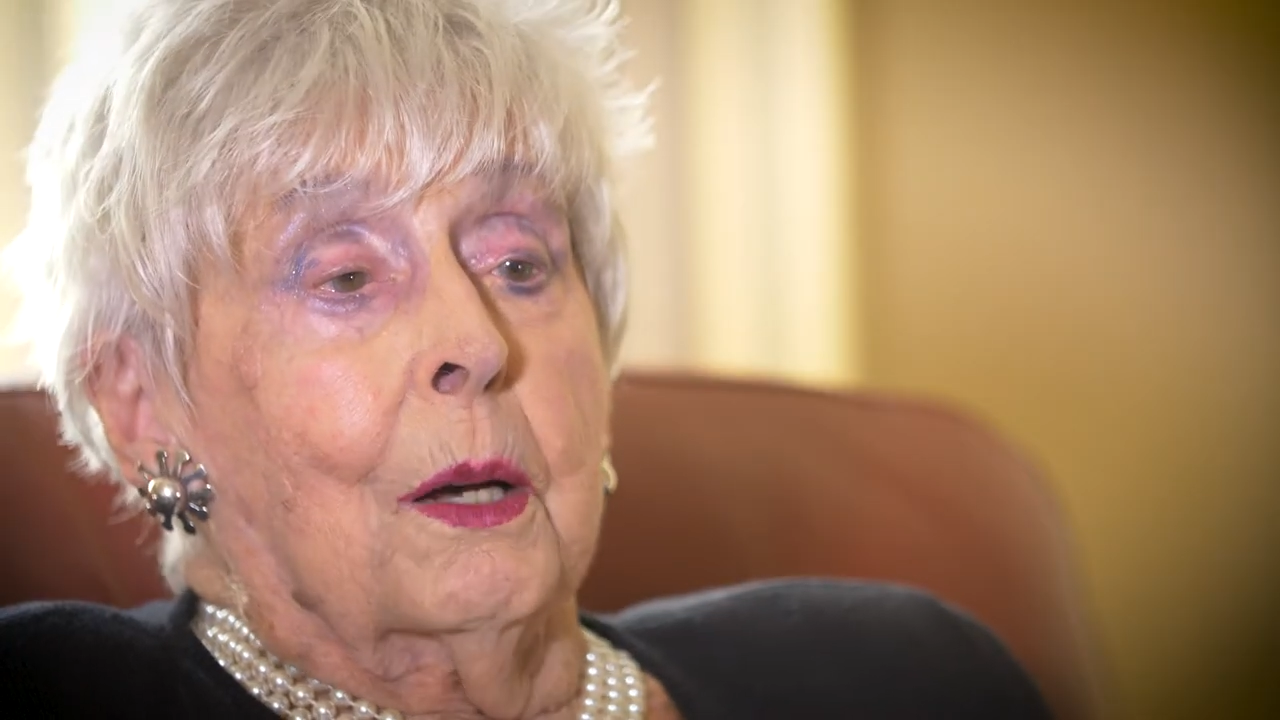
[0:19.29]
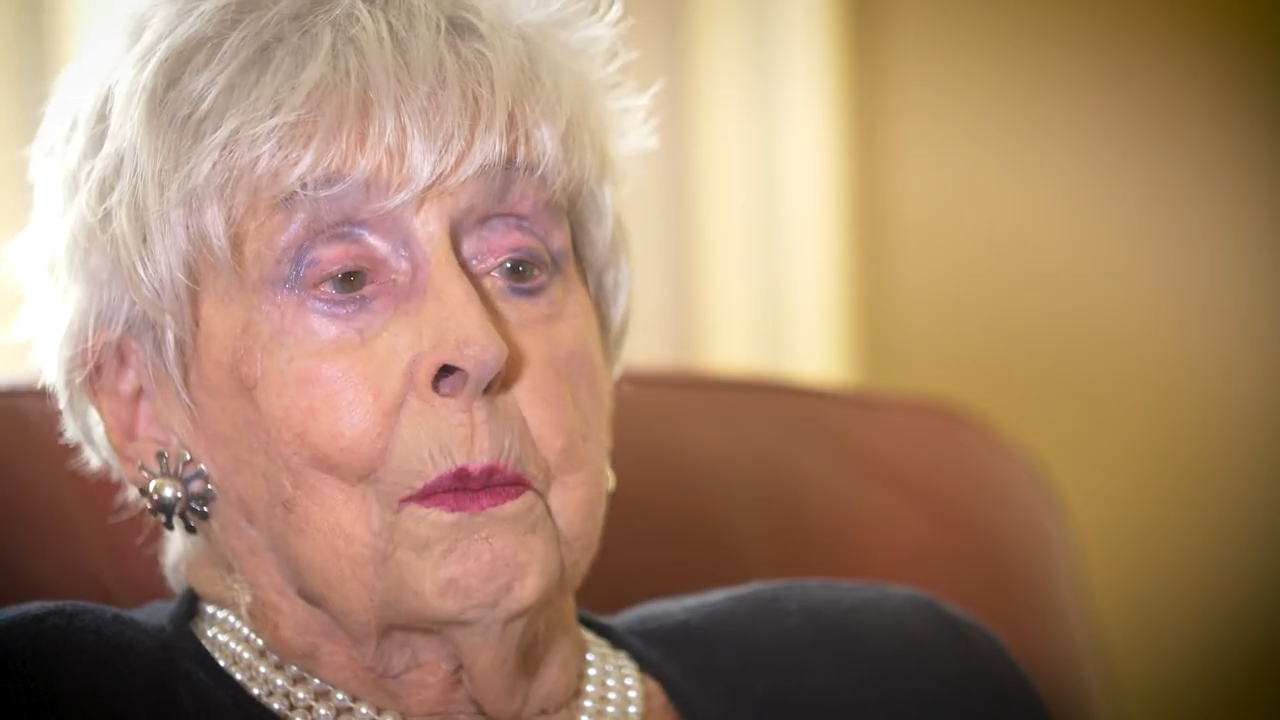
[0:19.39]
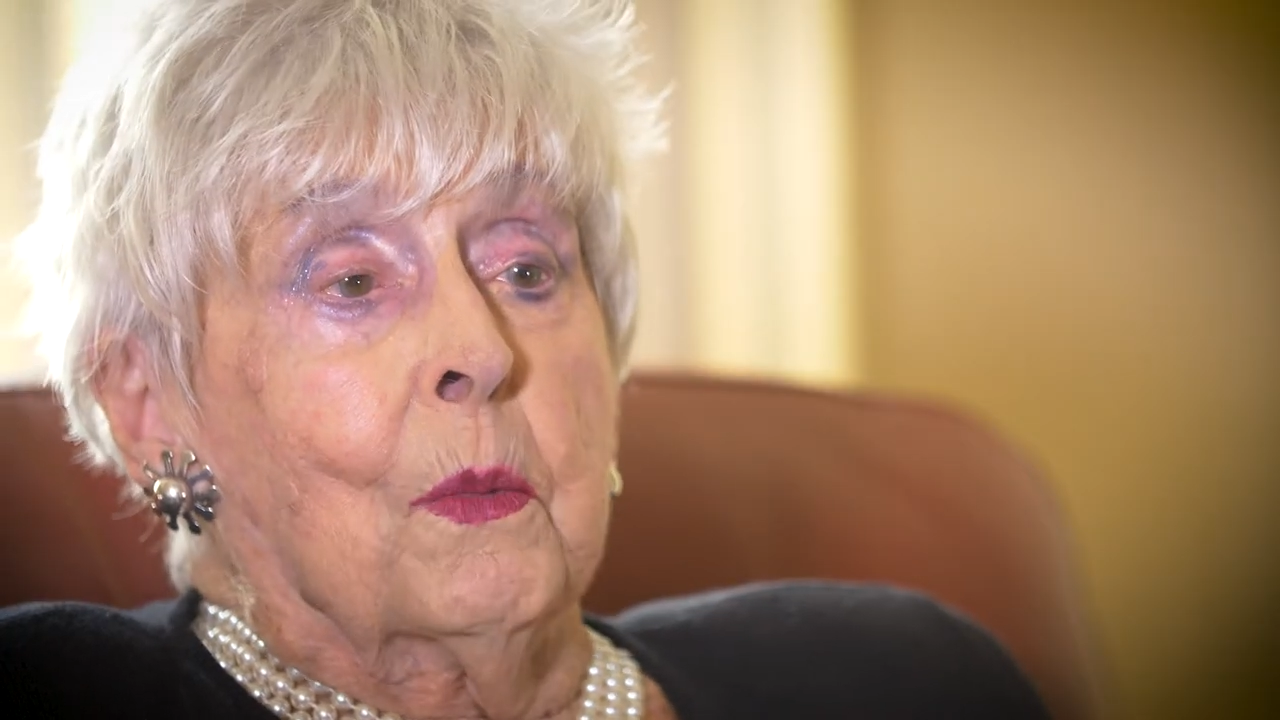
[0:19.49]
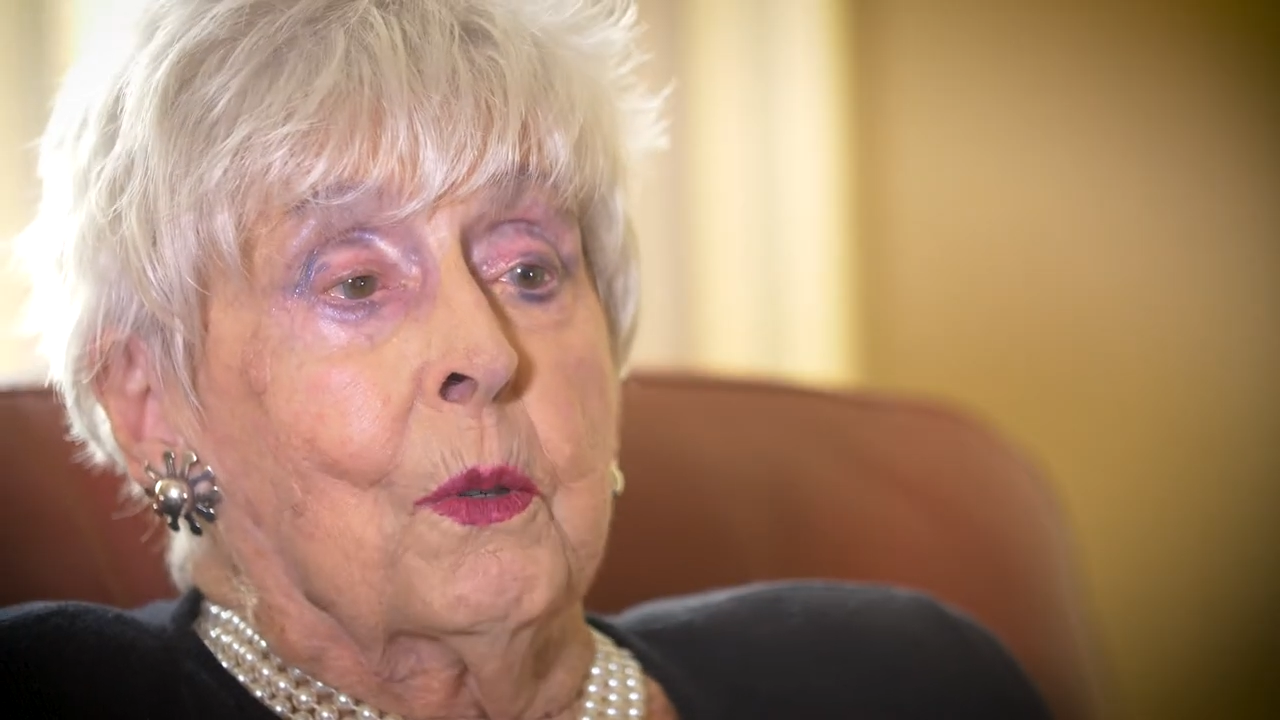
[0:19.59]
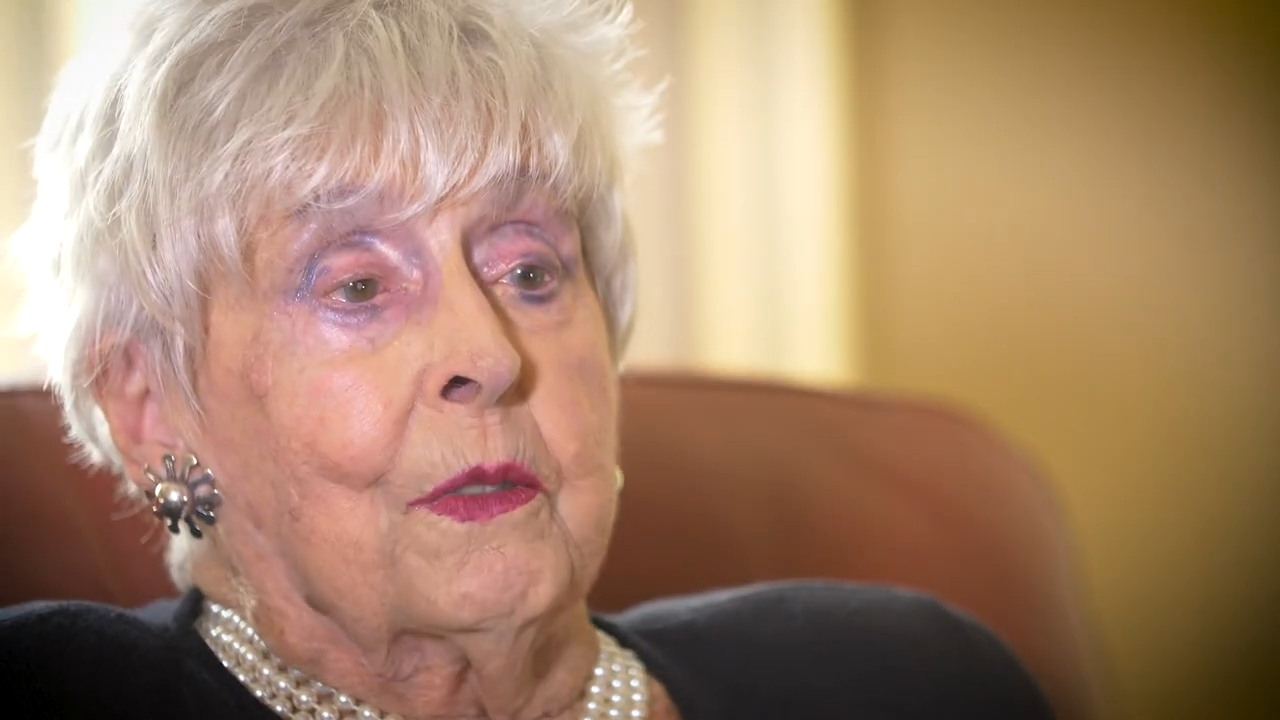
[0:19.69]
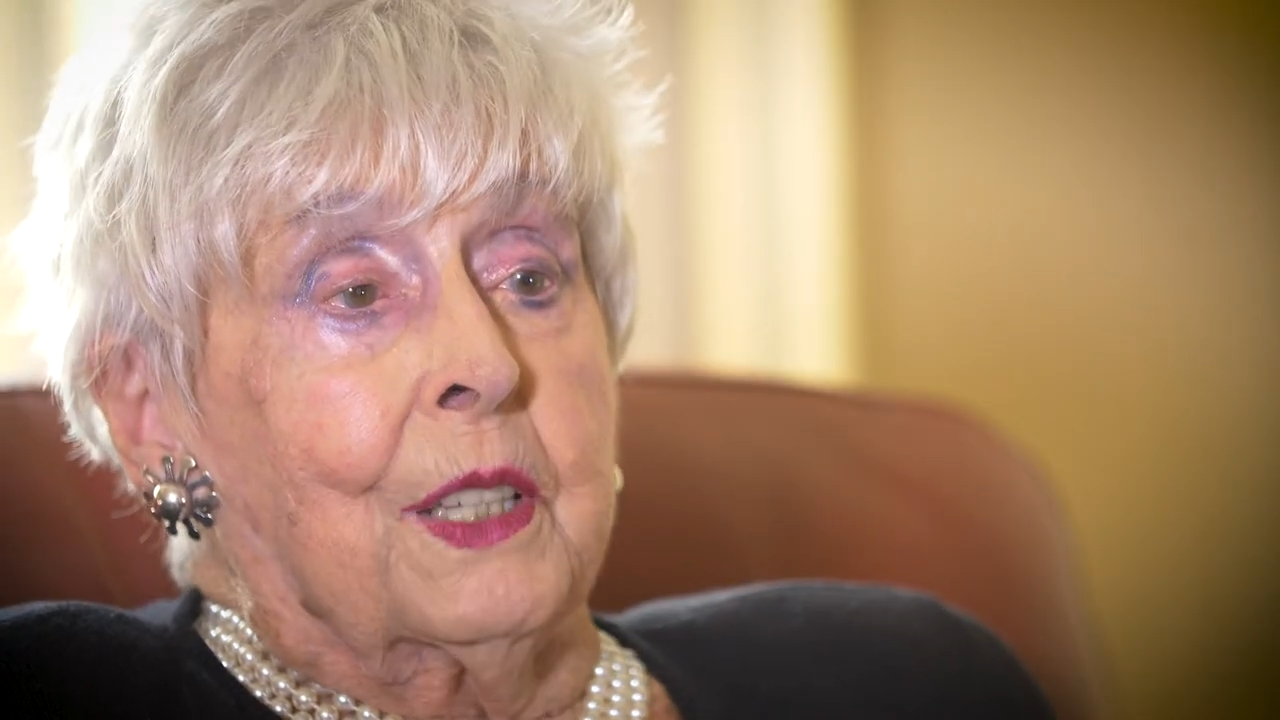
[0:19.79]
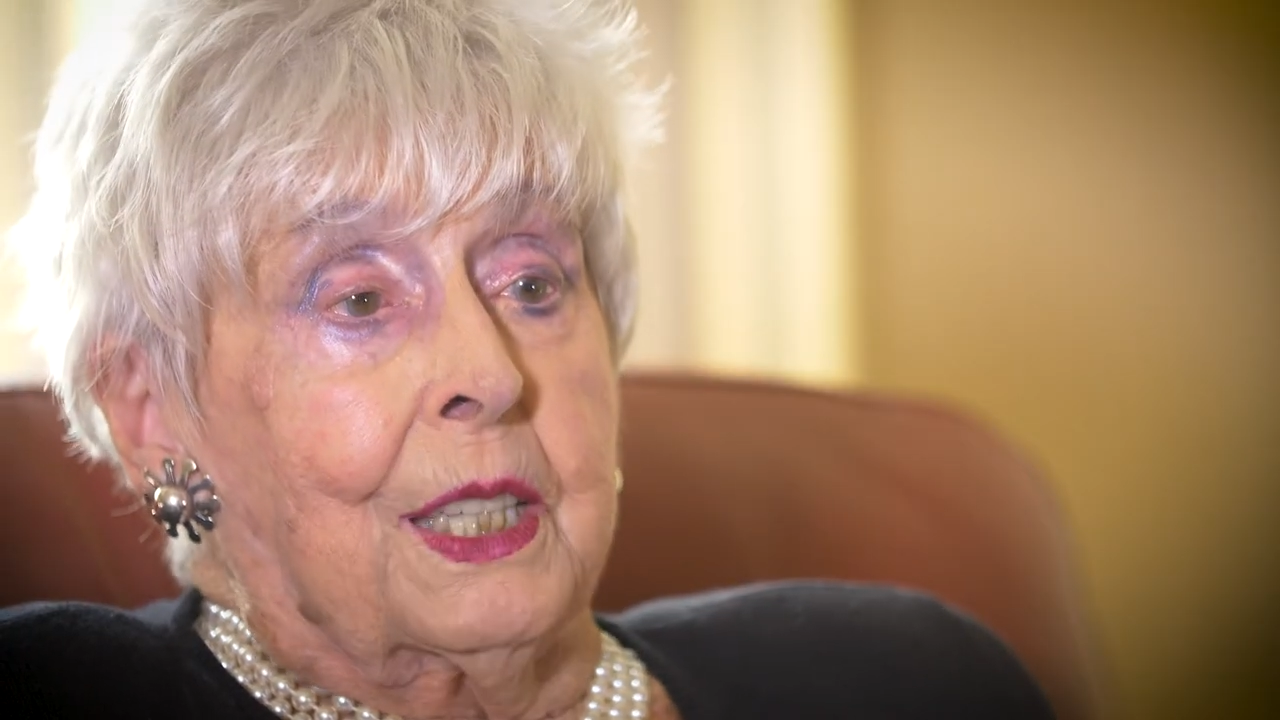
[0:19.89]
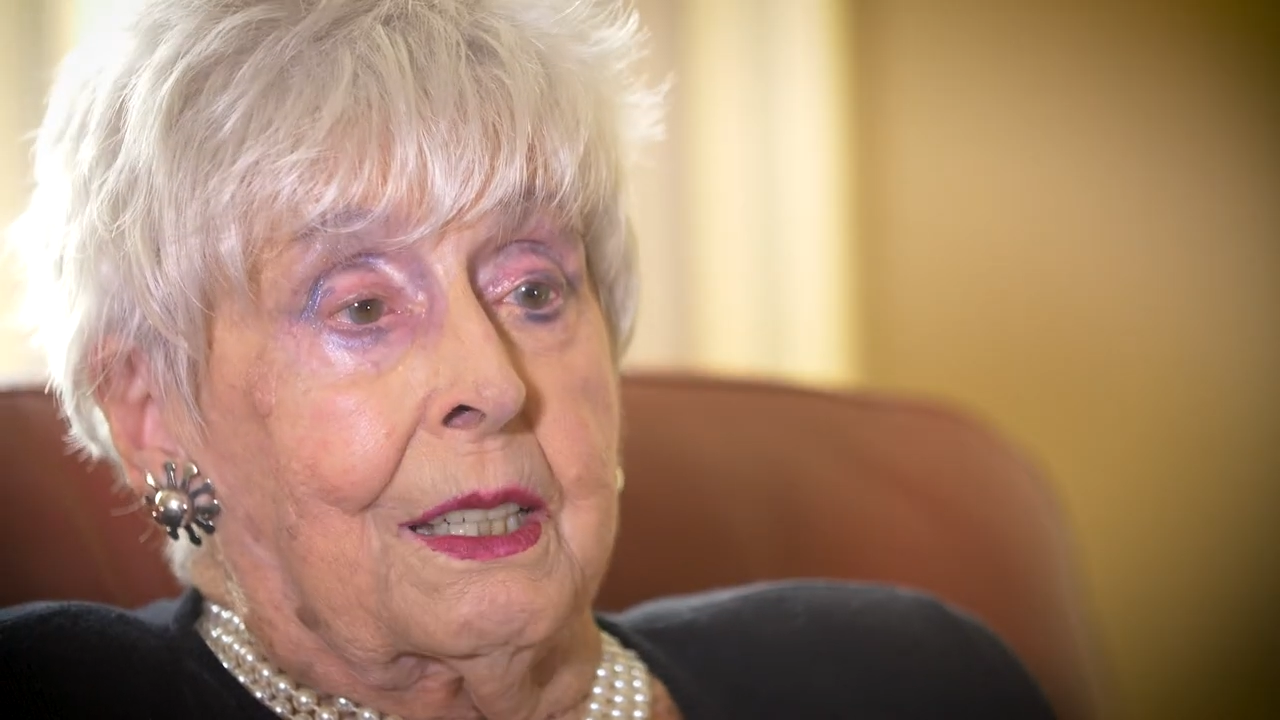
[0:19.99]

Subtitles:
movie